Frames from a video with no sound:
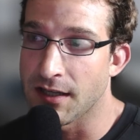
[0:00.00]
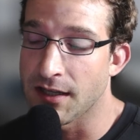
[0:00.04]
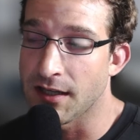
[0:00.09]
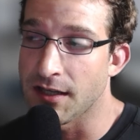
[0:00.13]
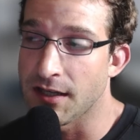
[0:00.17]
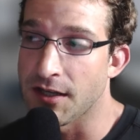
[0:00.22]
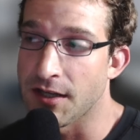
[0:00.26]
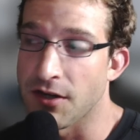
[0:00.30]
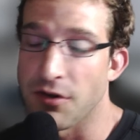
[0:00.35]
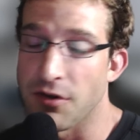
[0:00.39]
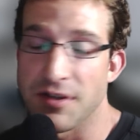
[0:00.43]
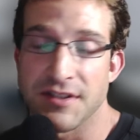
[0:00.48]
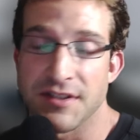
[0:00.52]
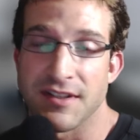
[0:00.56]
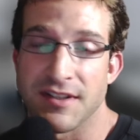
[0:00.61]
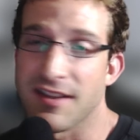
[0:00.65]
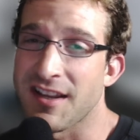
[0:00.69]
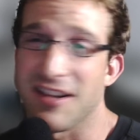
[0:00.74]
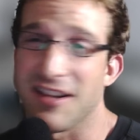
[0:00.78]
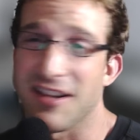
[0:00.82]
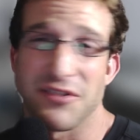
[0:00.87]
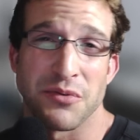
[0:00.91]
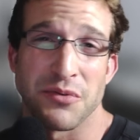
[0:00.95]
it's I
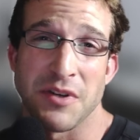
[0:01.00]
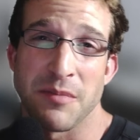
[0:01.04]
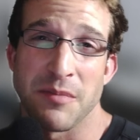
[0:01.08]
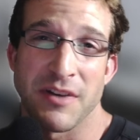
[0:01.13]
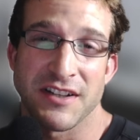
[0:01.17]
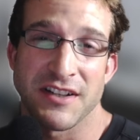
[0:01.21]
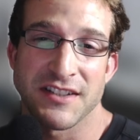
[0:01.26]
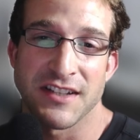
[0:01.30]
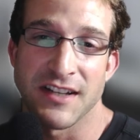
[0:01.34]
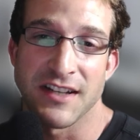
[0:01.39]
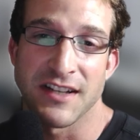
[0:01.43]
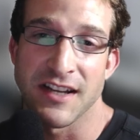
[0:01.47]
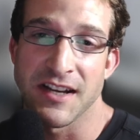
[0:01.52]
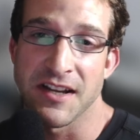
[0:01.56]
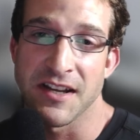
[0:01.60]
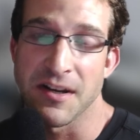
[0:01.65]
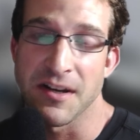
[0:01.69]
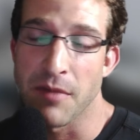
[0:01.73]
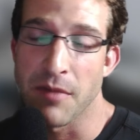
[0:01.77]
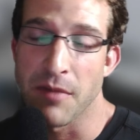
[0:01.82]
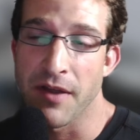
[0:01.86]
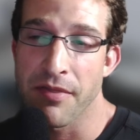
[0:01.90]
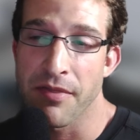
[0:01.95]
think $20 Canadian
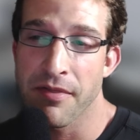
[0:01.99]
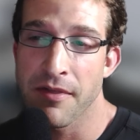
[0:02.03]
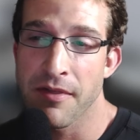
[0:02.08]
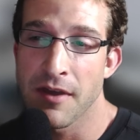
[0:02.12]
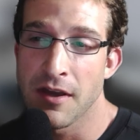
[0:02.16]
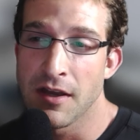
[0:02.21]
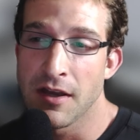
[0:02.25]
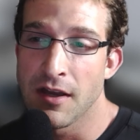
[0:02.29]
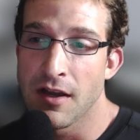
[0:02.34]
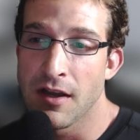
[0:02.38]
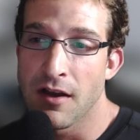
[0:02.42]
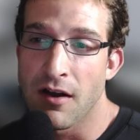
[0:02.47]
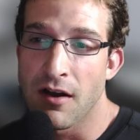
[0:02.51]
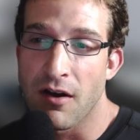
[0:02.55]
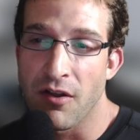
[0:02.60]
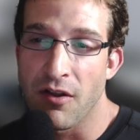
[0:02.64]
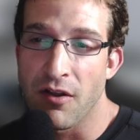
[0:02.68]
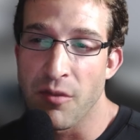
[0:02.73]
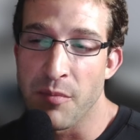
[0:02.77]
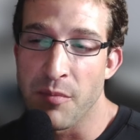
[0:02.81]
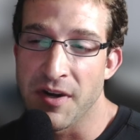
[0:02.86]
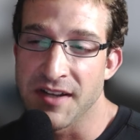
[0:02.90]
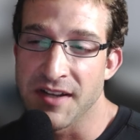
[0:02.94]
a month. All
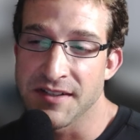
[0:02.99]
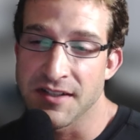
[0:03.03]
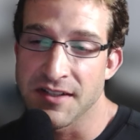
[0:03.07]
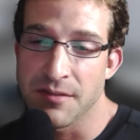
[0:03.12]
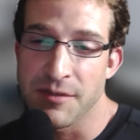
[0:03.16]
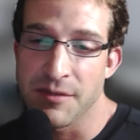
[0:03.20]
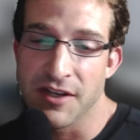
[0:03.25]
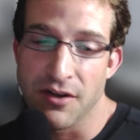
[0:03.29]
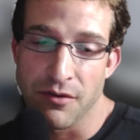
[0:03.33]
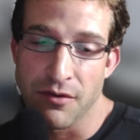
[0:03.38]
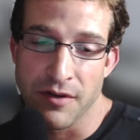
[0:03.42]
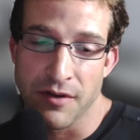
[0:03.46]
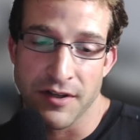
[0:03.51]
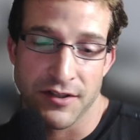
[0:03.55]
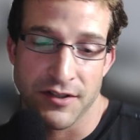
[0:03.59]
the money is going to be going